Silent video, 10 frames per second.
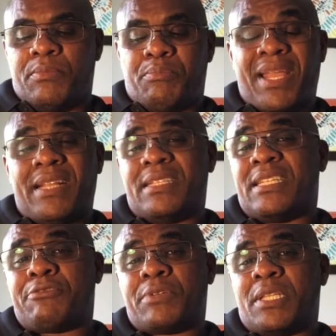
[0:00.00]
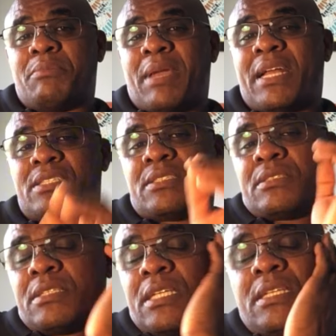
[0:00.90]
Paint didn't really
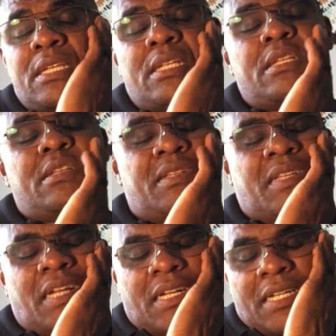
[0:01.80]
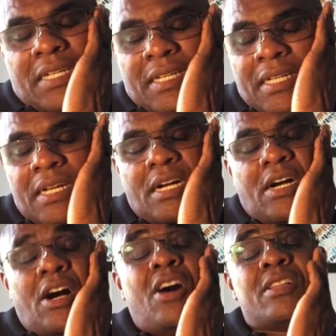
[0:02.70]
match in
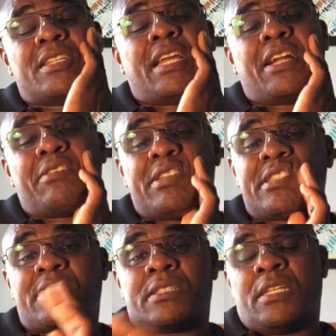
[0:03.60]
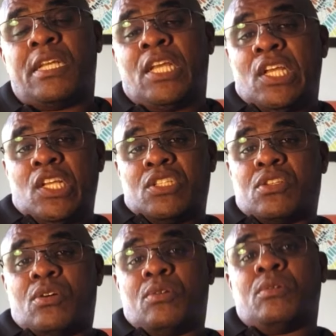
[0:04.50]
all of the areas.
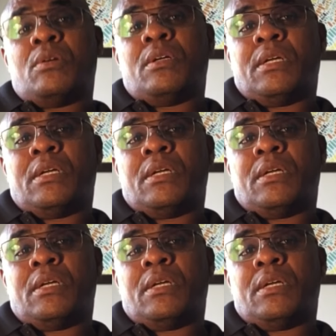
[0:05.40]
So